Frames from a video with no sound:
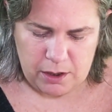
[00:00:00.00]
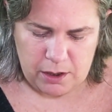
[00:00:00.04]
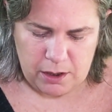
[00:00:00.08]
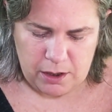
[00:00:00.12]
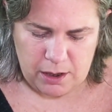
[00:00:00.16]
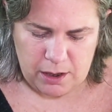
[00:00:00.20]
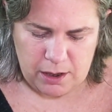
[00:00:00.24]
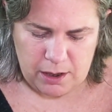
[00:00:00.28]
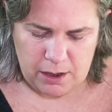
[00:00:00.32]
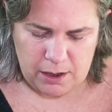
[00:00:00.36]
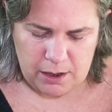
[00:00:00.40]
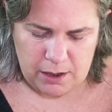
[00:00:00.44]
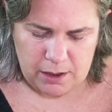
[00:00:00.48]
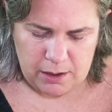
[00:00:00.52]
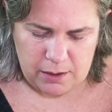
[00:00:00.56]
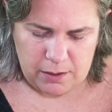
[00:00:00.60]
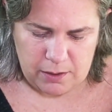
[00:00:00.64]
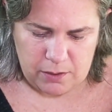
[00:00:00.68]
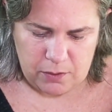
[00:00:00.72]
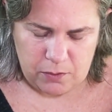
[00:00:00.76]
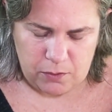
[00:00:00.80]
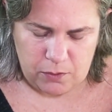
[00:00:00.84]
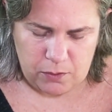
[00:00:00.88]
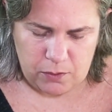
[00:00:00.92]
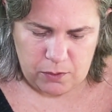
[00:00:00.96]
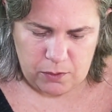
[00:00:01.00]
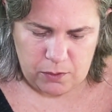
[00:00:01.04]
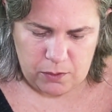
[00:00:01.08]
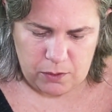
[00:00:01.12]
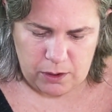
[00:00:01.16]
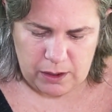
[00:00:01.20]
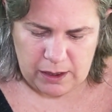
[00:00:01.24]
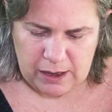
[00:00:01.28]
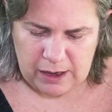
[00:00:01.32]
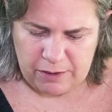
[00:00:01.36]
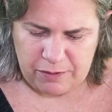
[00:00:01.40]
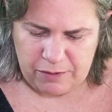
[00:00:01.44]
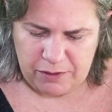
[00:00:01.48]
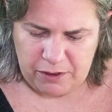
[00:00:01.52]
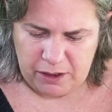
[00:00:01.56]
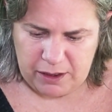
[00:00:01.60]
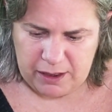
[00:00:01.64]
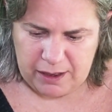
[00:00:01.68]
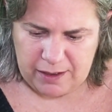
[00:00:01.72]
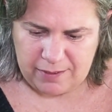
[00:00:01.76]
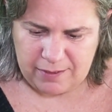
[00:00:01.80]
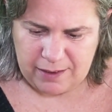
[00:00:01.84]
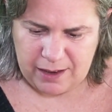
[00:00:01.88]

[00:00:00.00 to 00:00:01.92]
And I feel like